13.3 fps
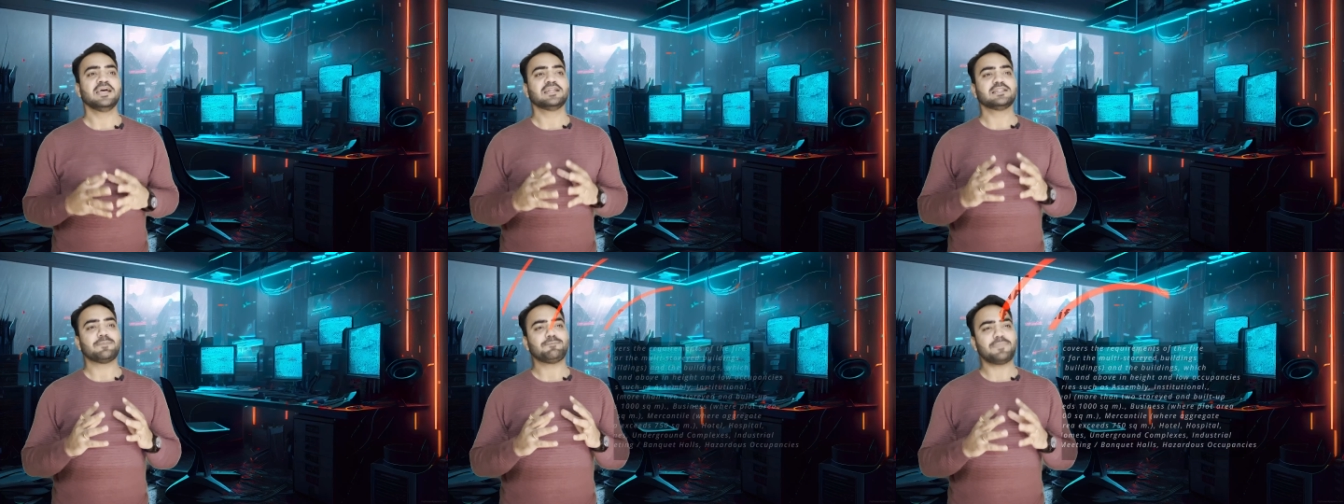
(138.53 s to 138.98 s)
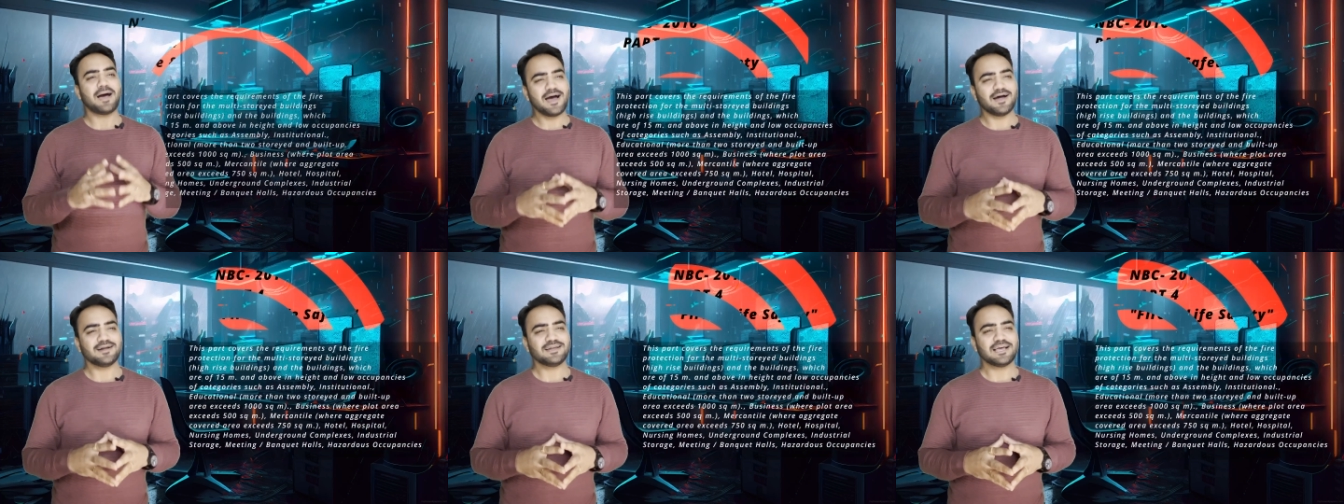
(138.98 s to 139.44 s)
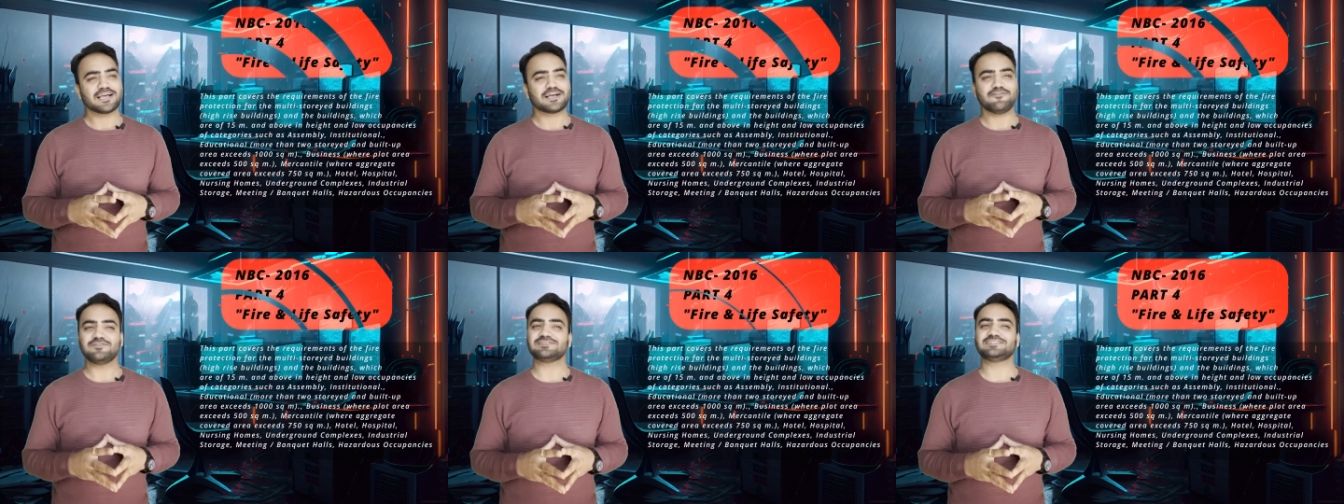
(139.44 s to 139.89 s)
The part
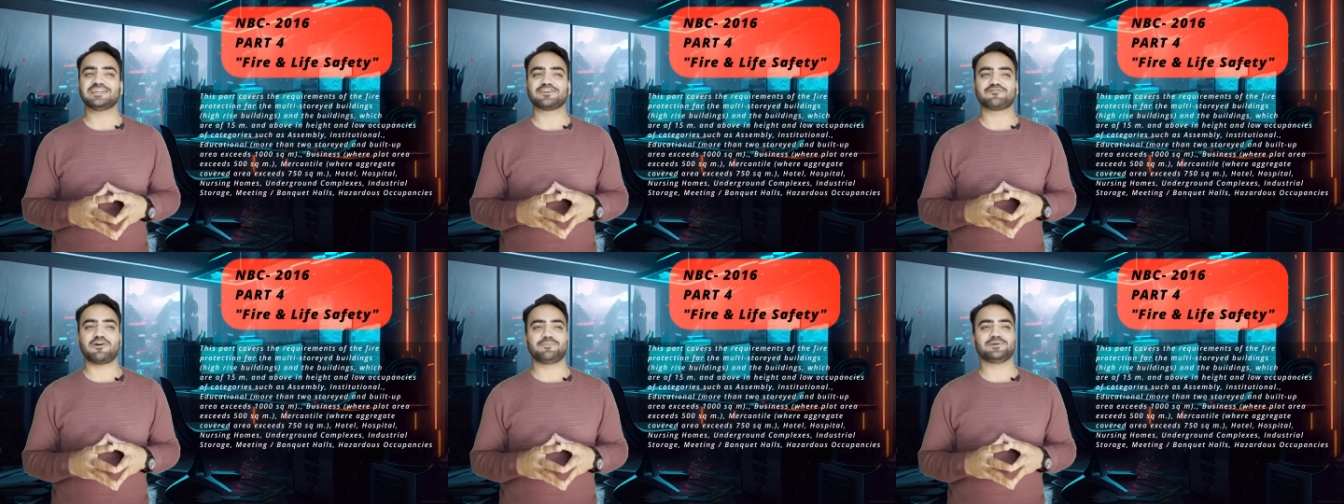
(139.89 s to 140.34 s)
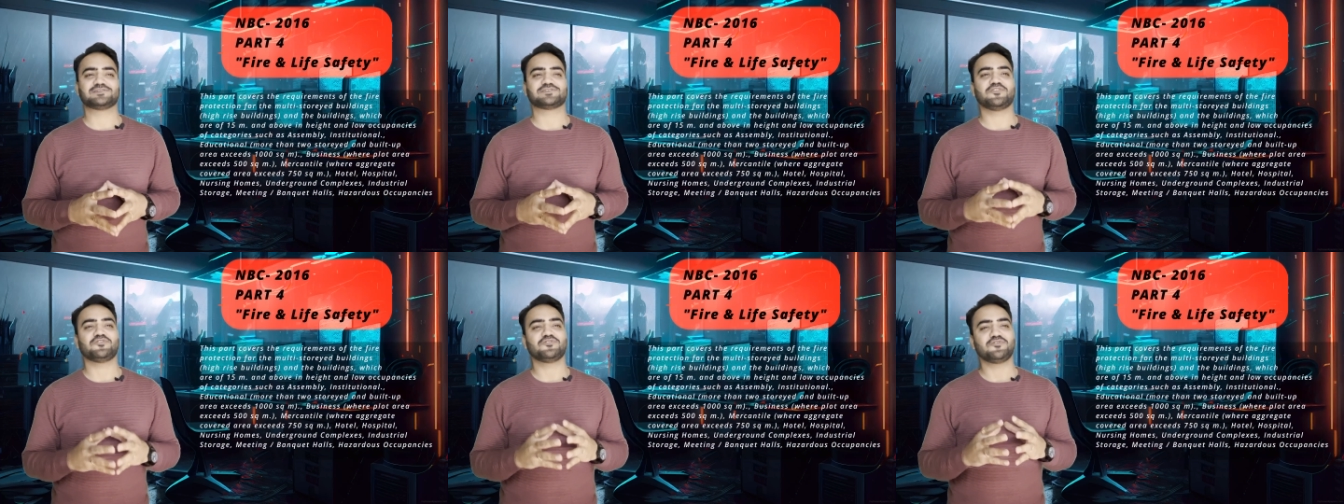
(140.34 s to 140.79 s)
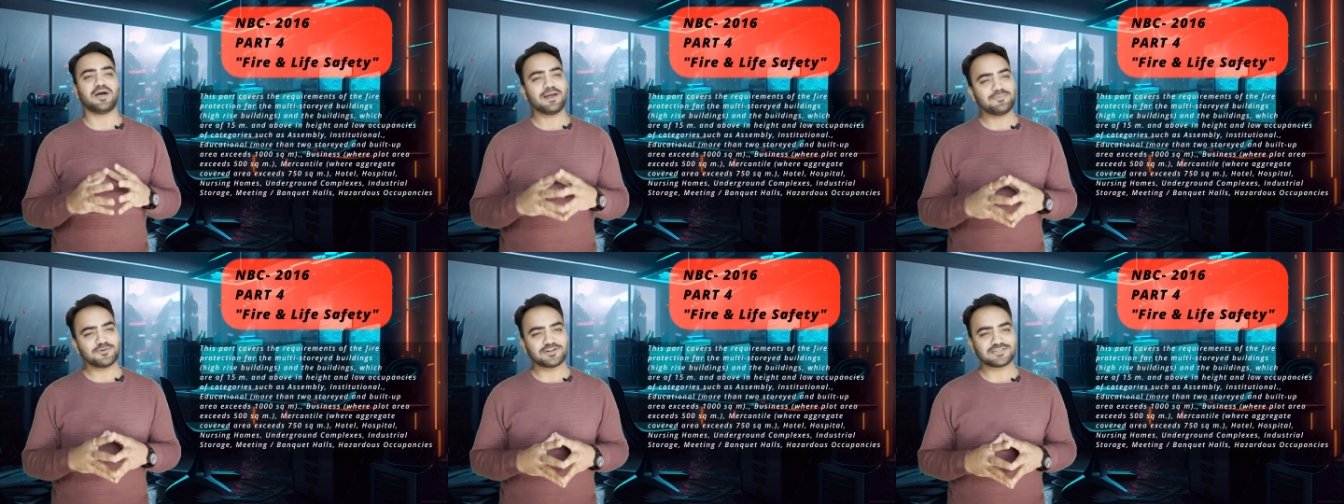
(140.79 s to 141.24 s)
covers the requirements of
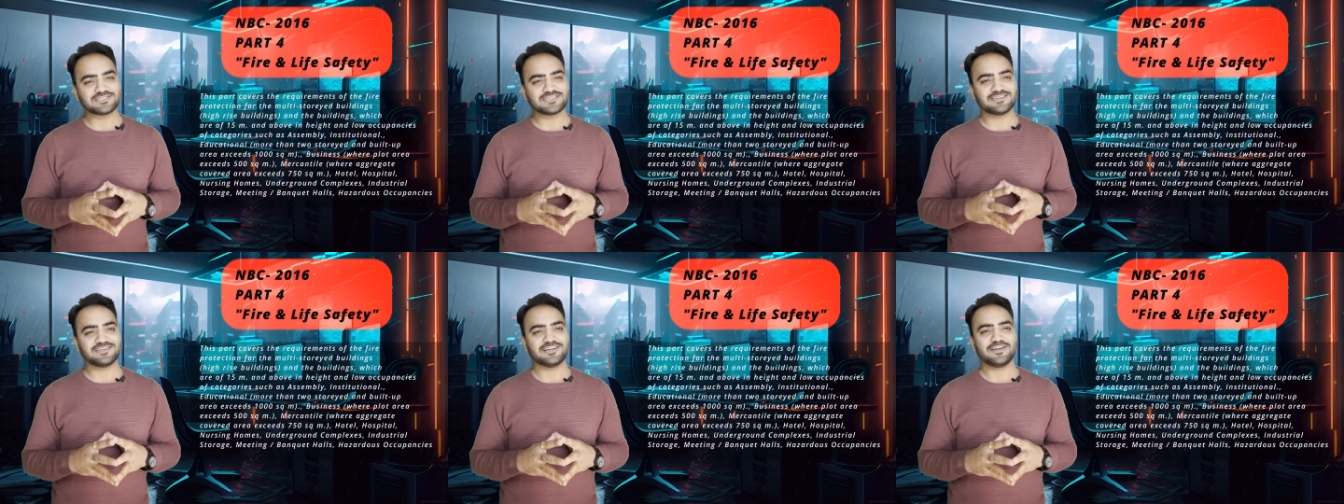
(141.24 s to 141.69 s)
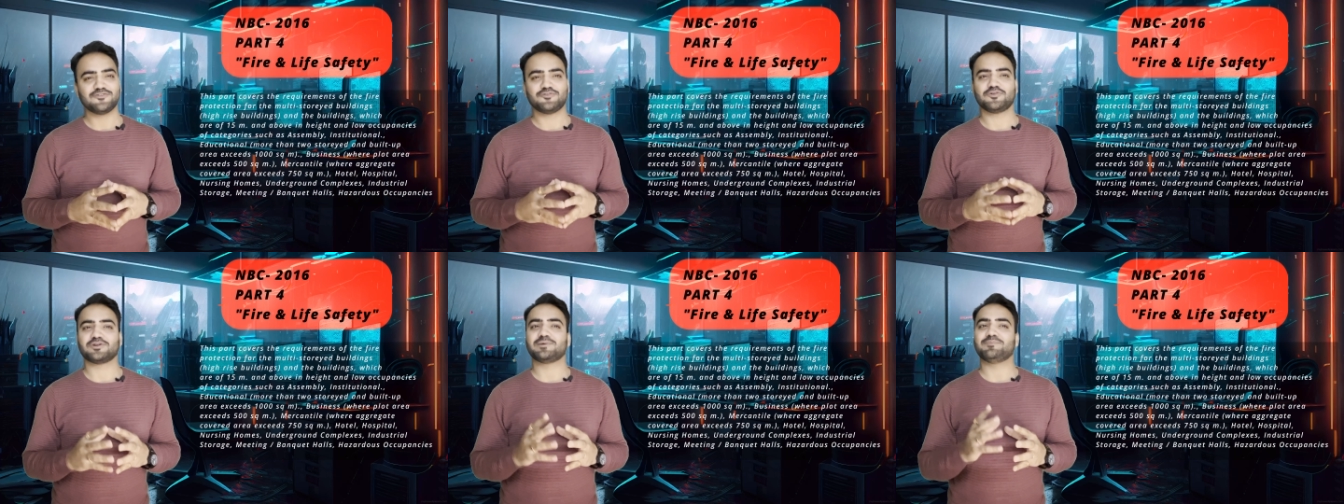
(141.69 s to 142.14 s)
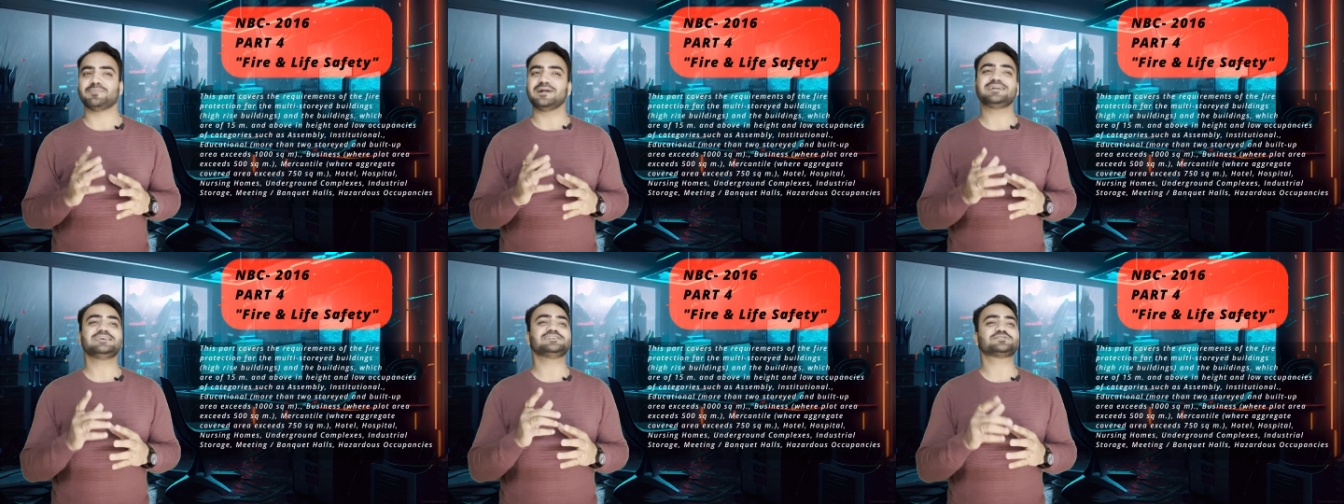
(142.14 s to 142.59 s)
fire protection for the
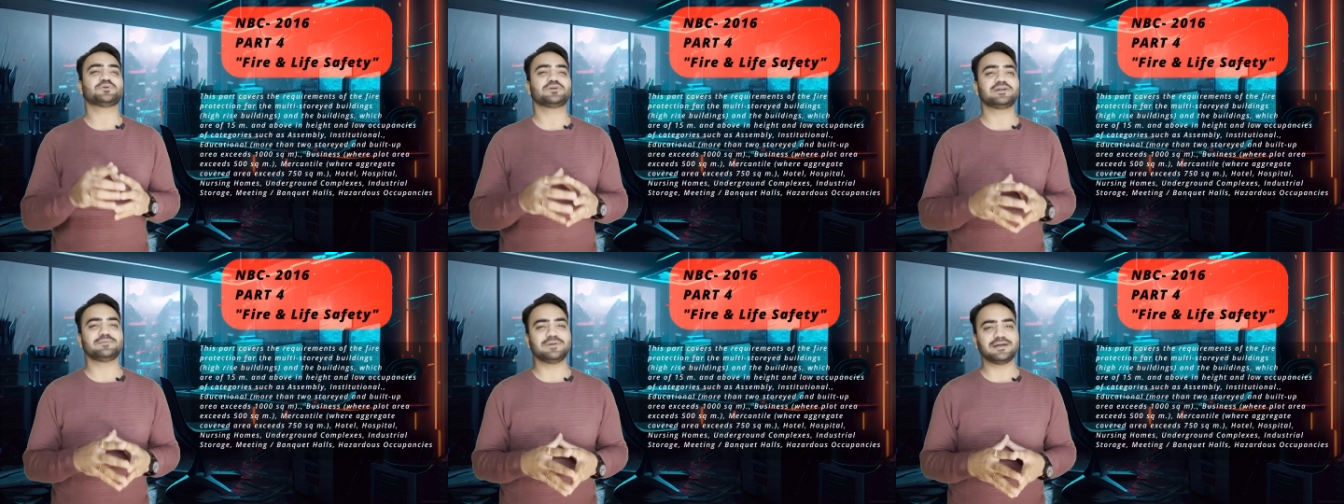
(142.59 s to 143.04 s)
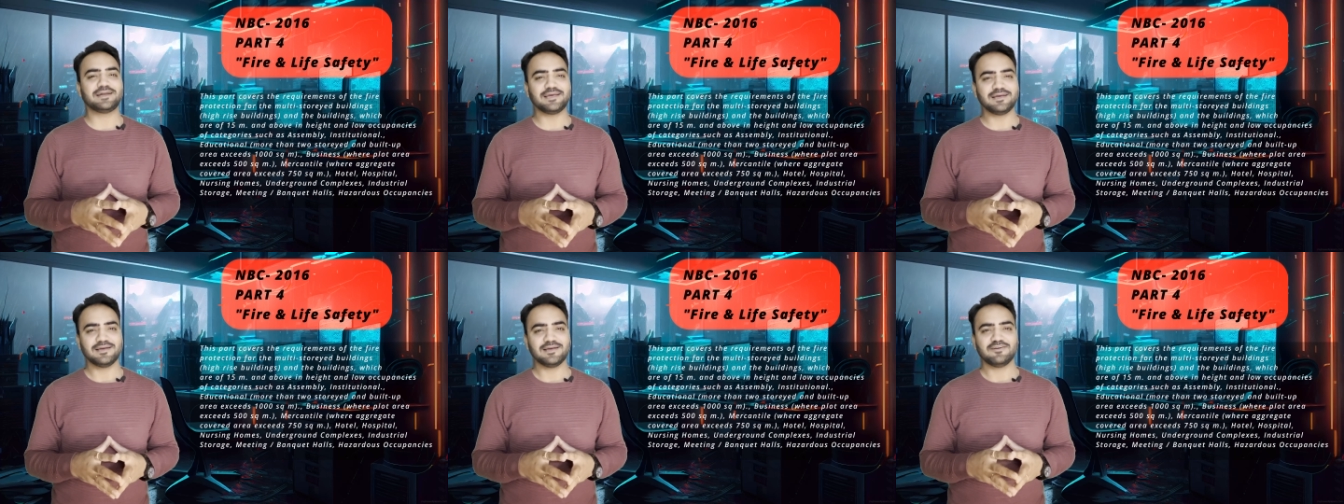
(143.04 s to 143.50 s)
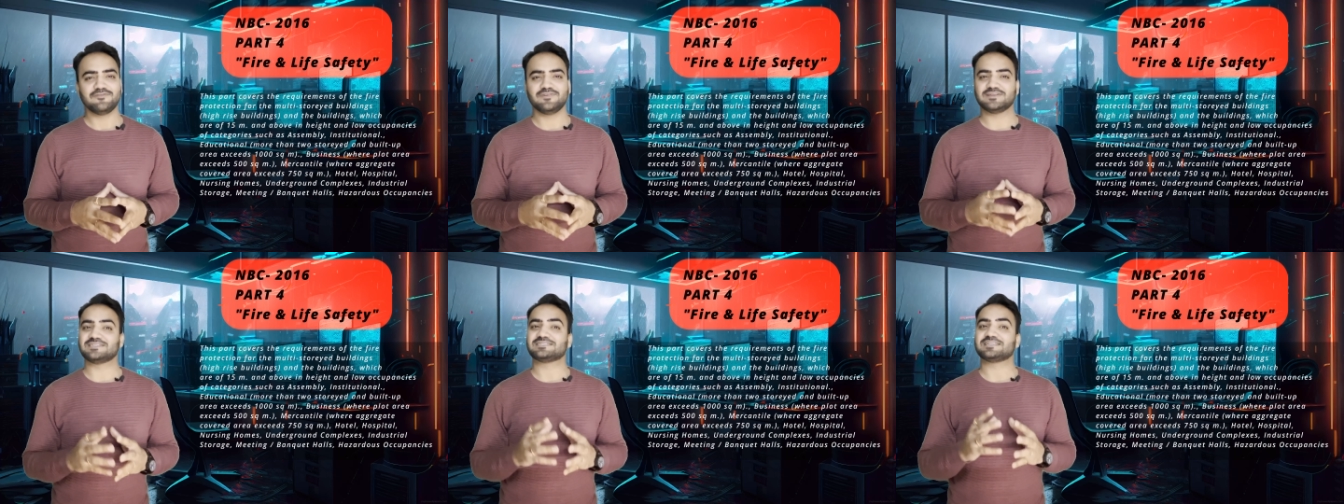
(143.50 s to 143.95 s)
multi-storied building,
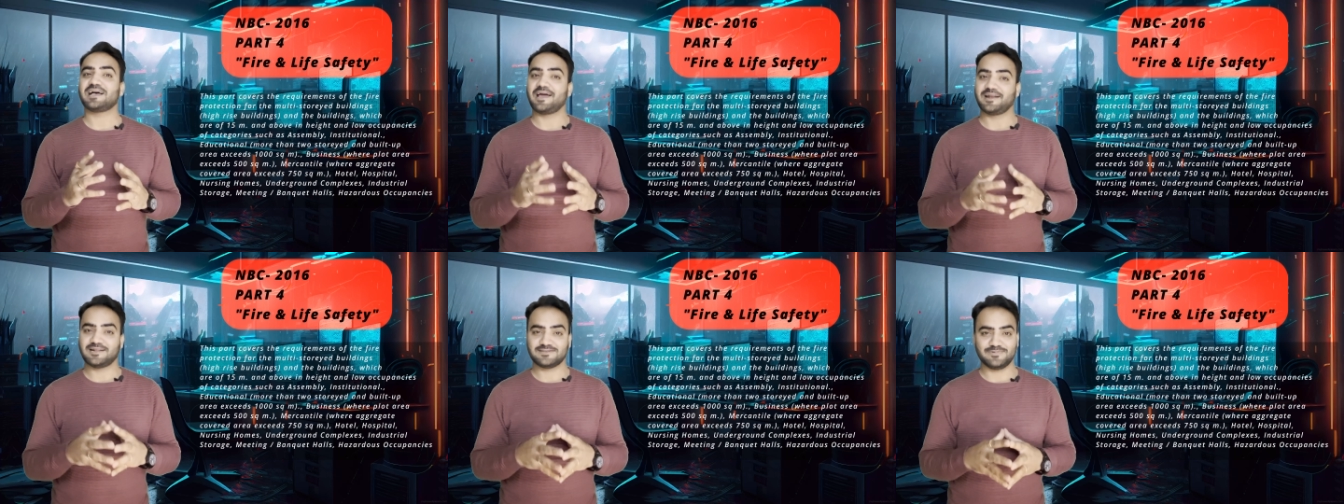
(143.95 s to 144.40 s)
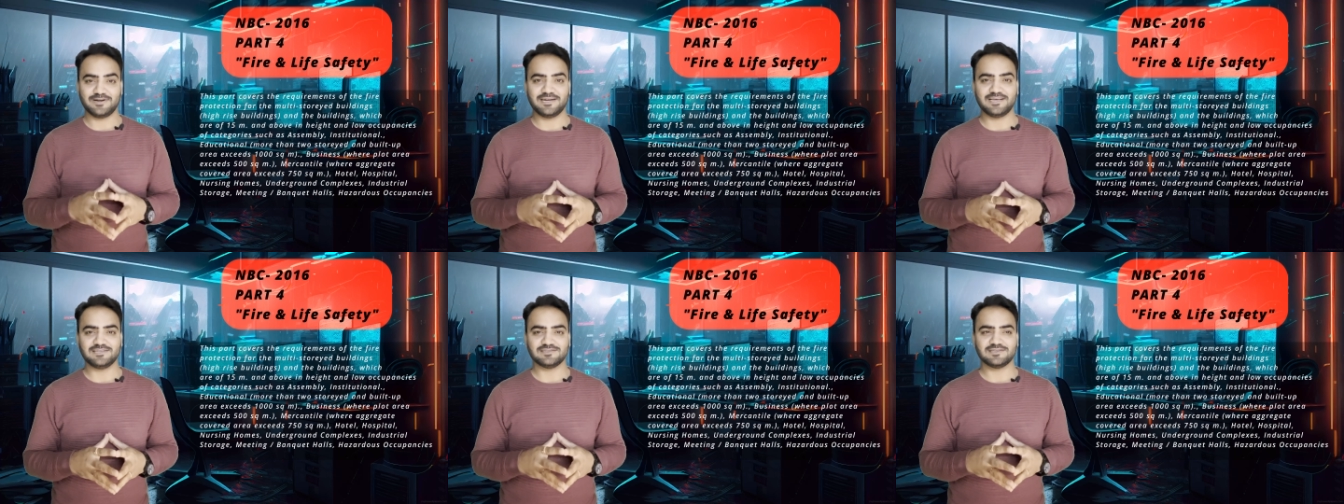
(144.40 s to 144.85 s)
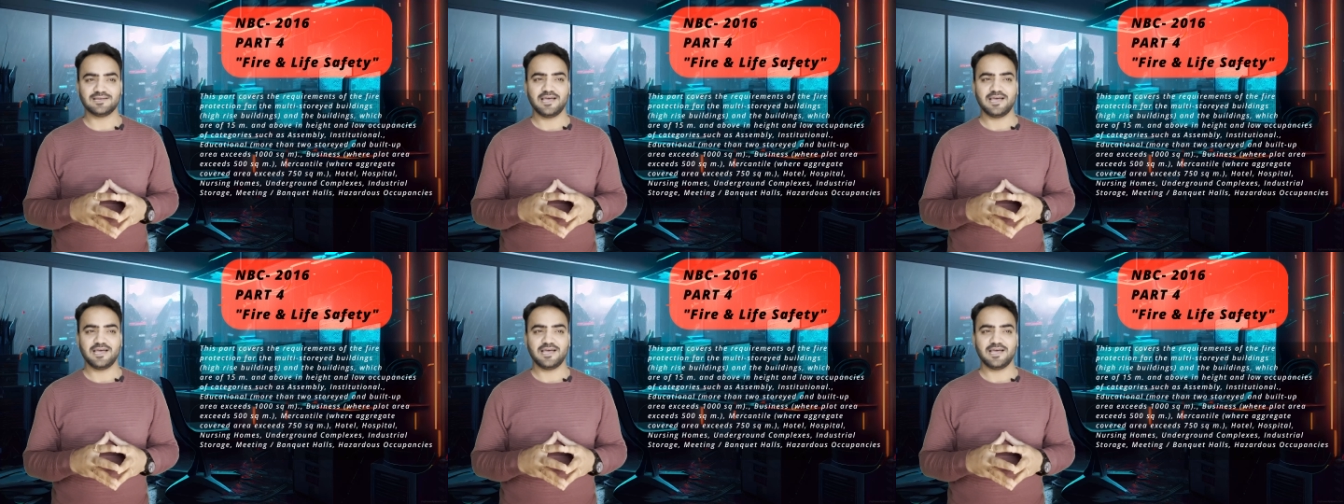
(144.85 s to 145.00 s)
which is high-rise buildings,